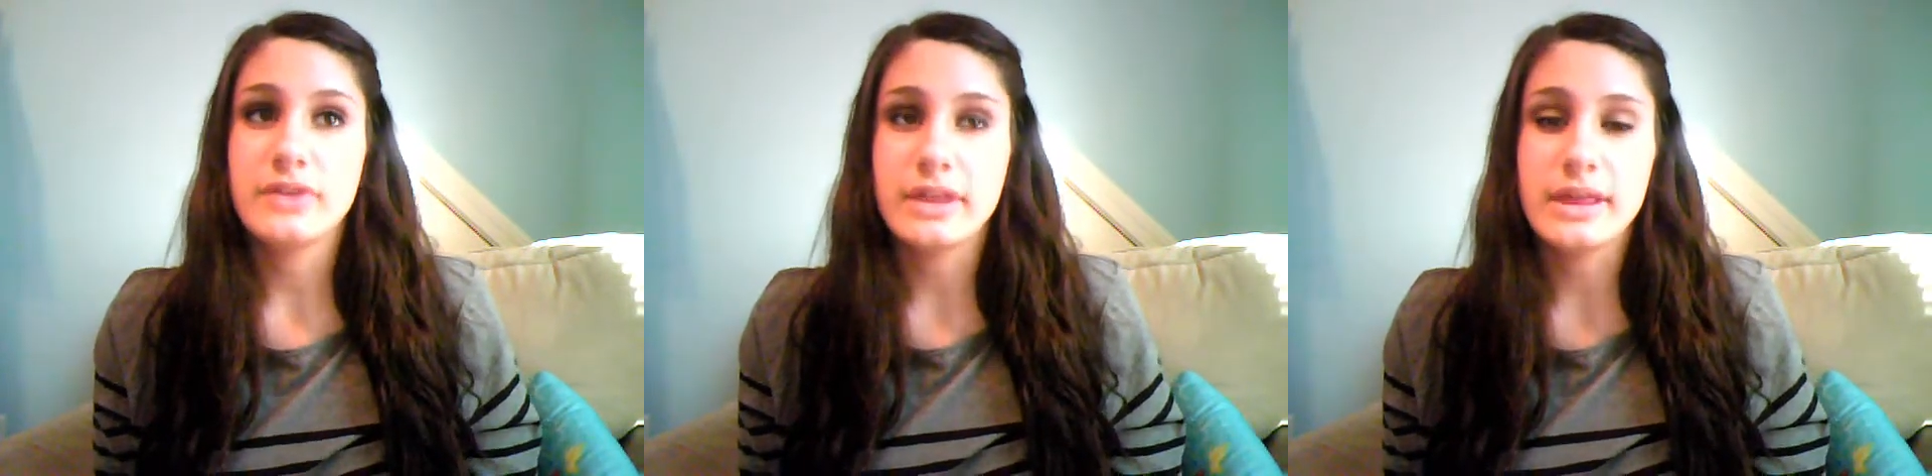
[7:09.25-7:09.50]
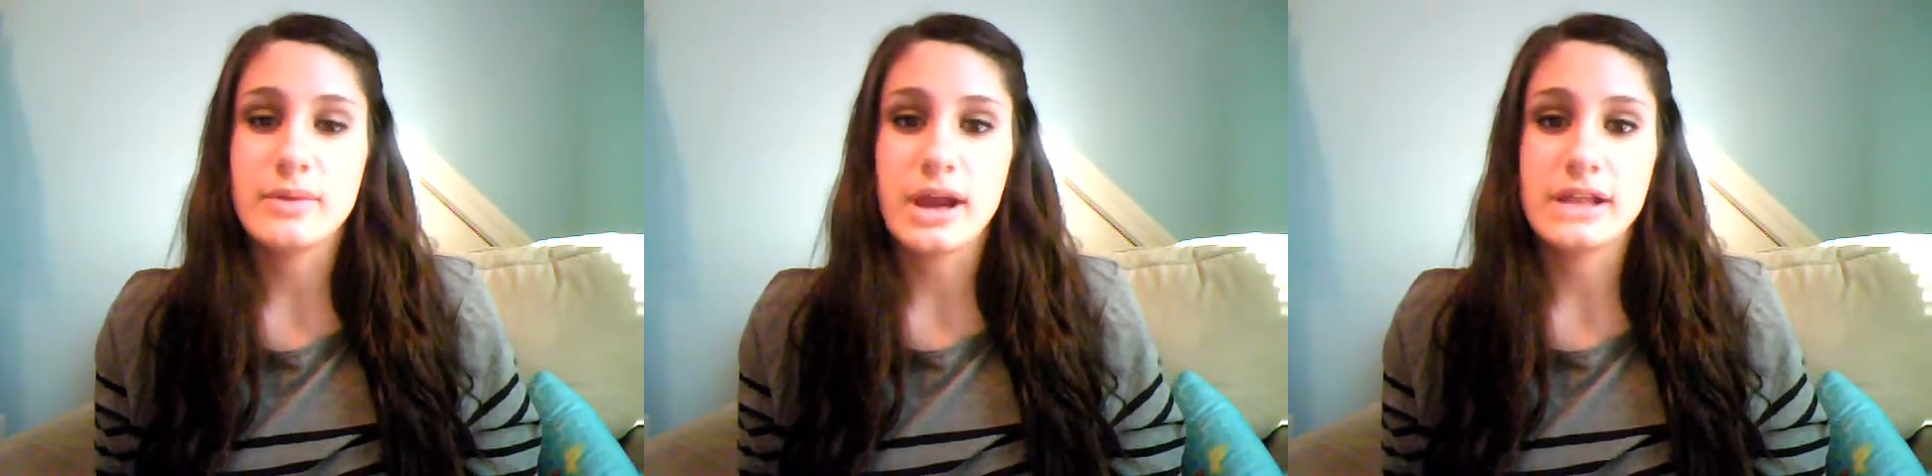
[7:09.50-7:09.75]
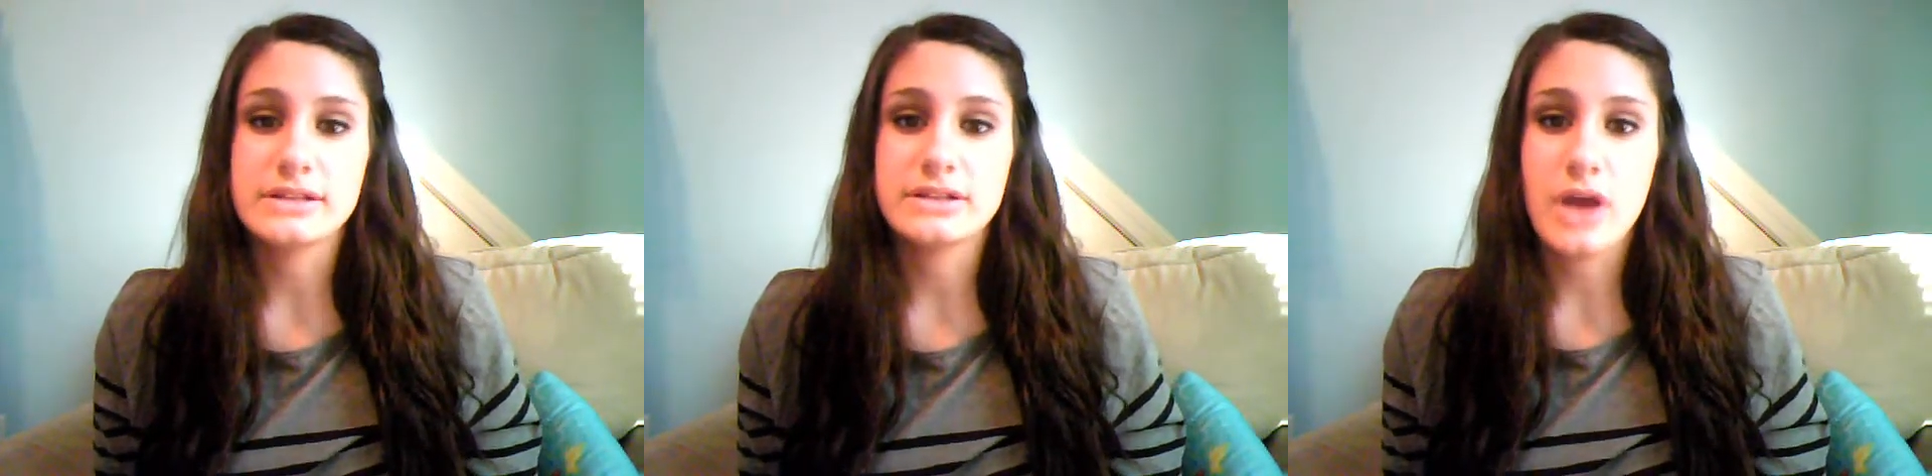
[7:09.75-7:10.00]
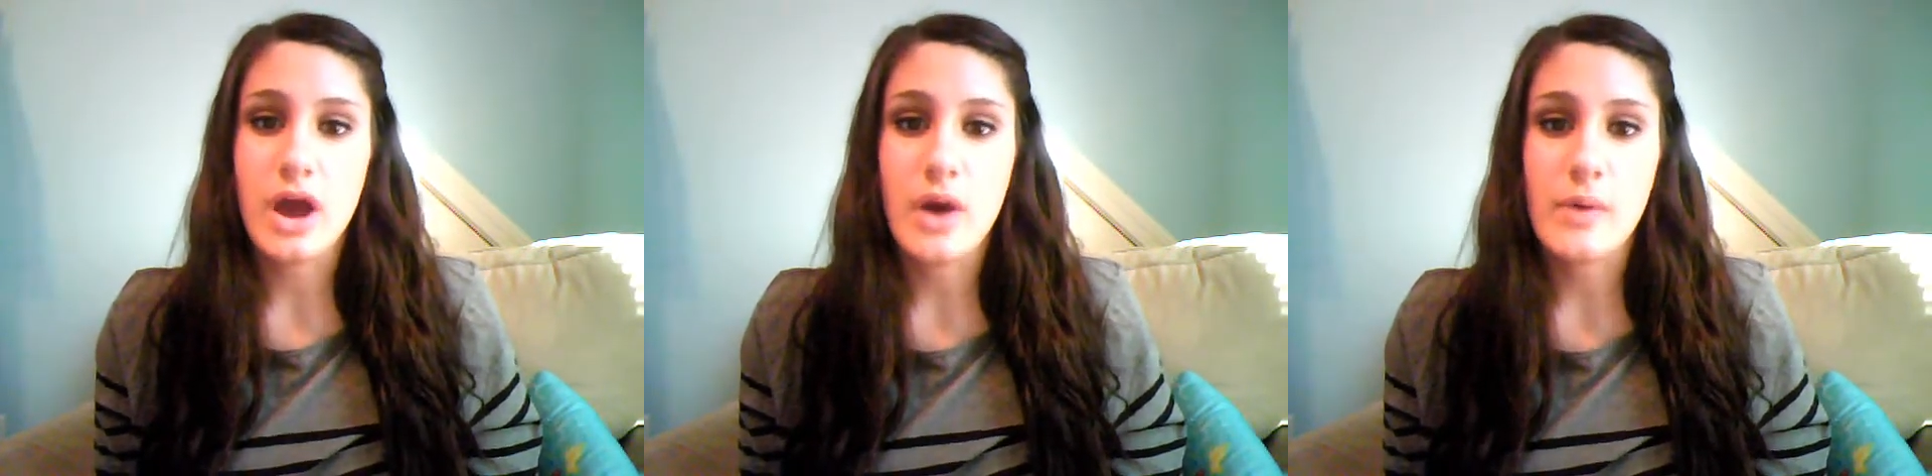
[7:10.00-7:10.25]
really wanted to
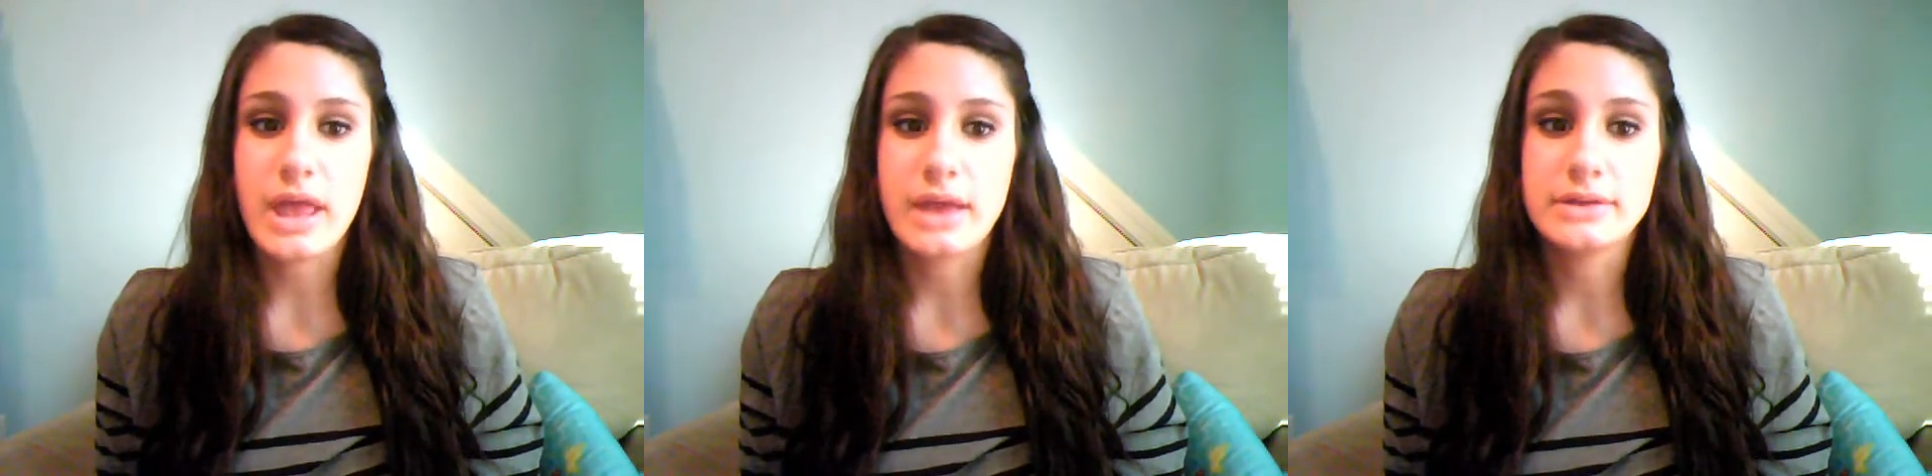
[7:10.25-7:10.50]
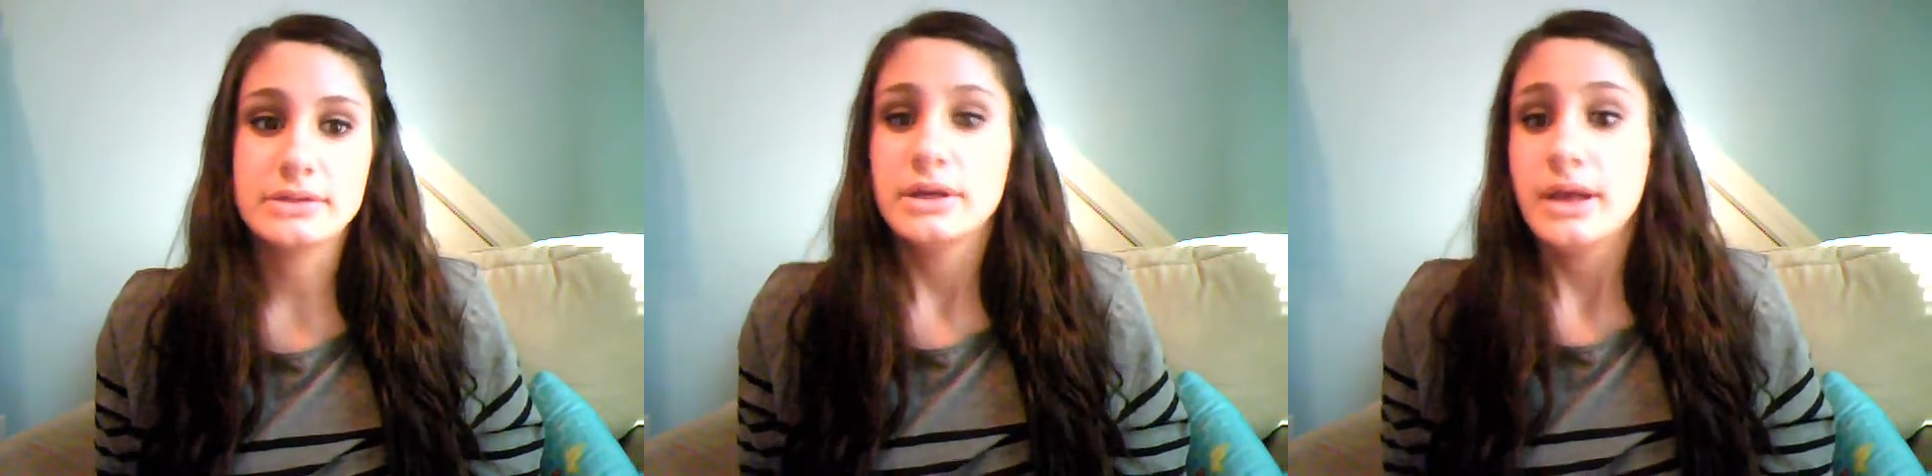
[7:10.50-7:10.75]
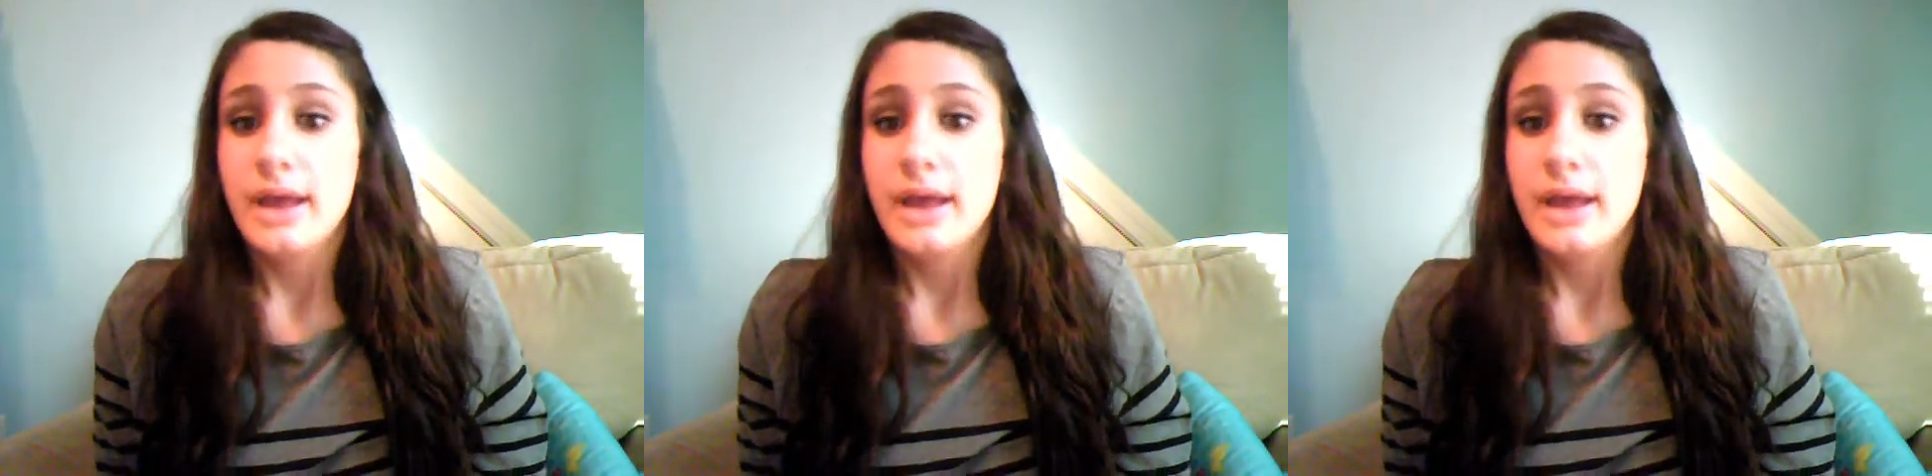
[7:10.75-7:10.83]
go and